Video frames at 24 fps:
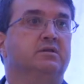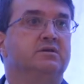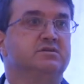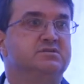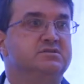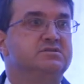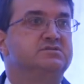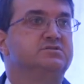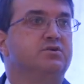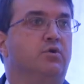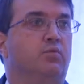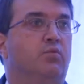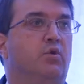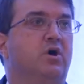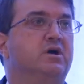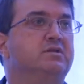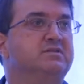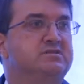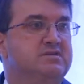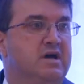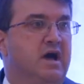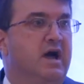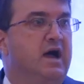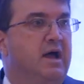this is the one
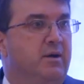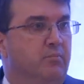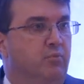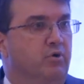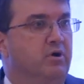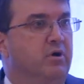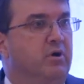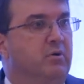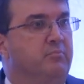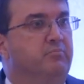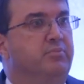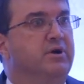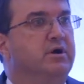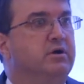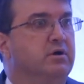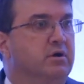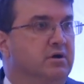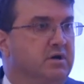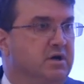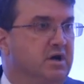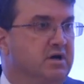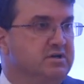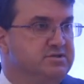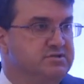time we're a bigger
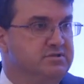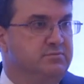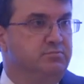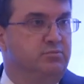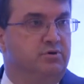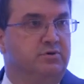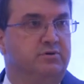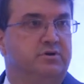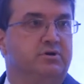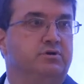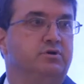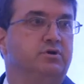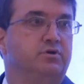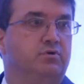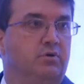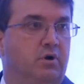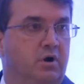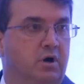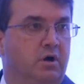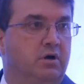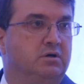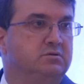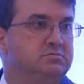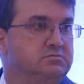customer than you
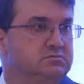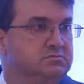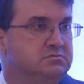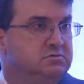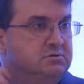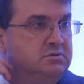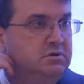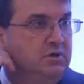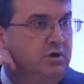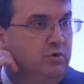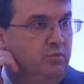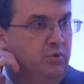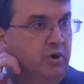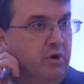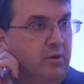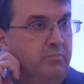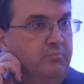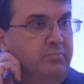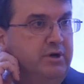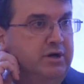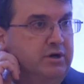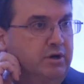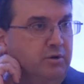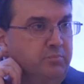are. We're a
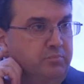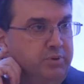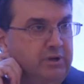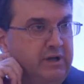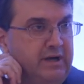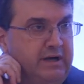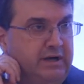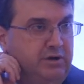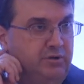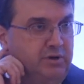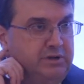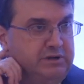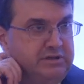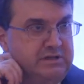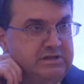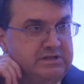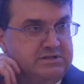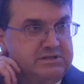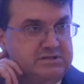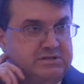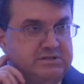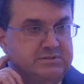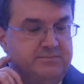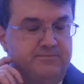bigger player in
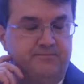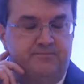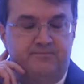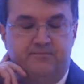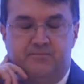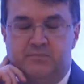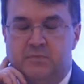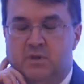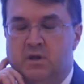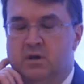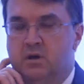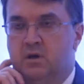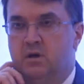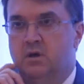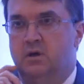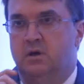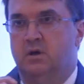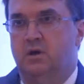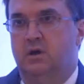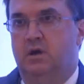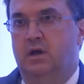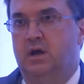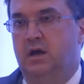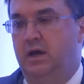this.
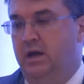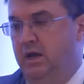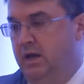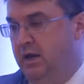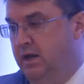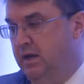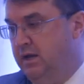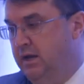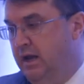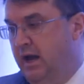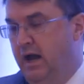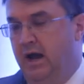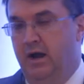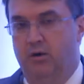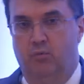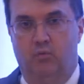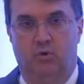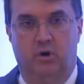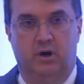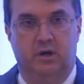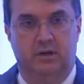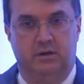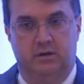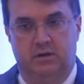And I
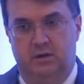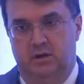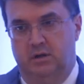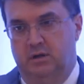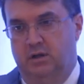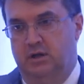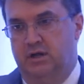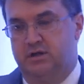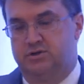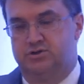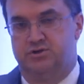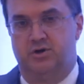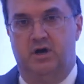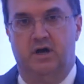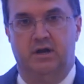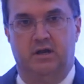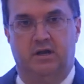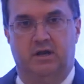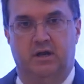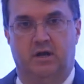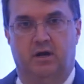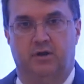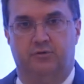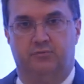want an
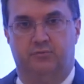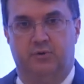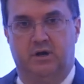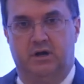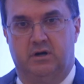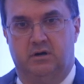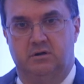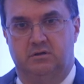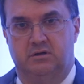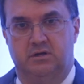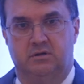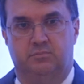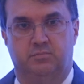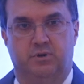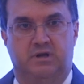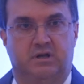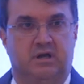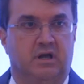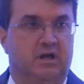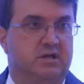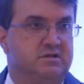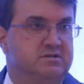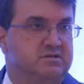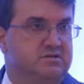electronic health record that
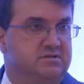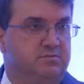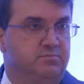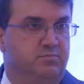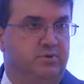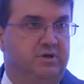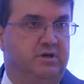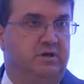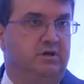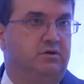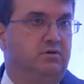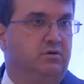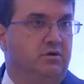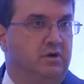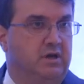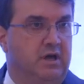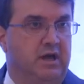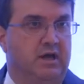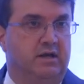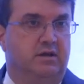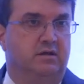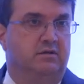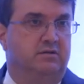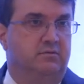begins to be
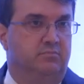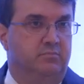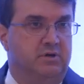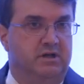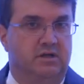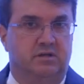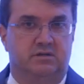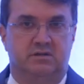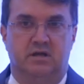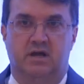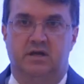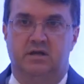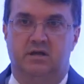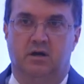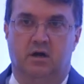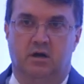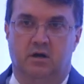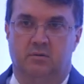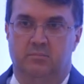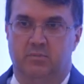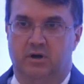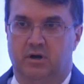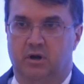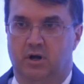created the minute that young
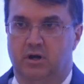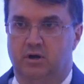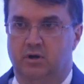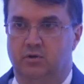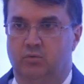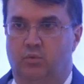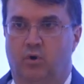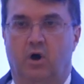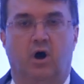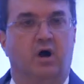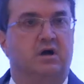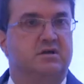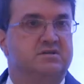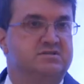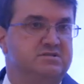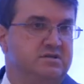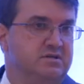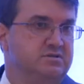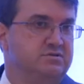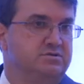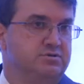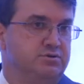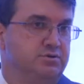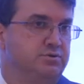American walks
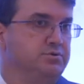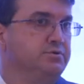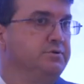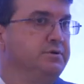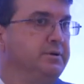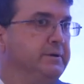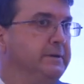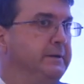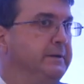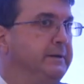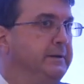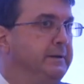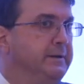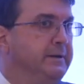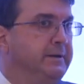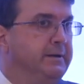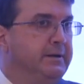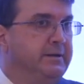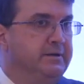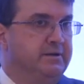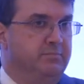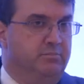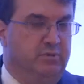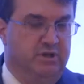into
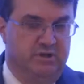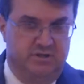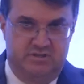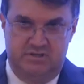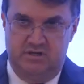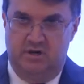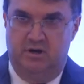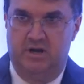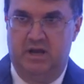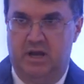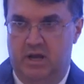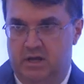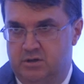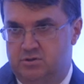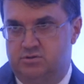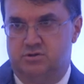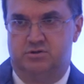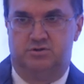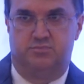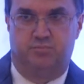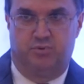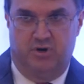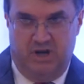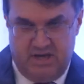the military
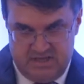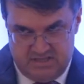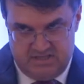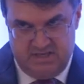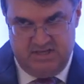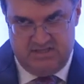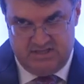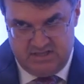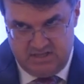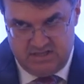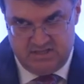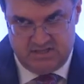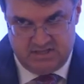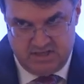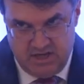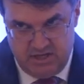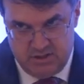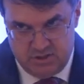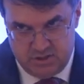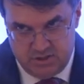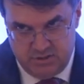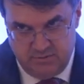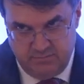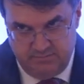entrance processing
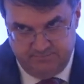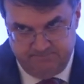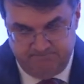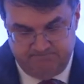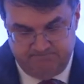station.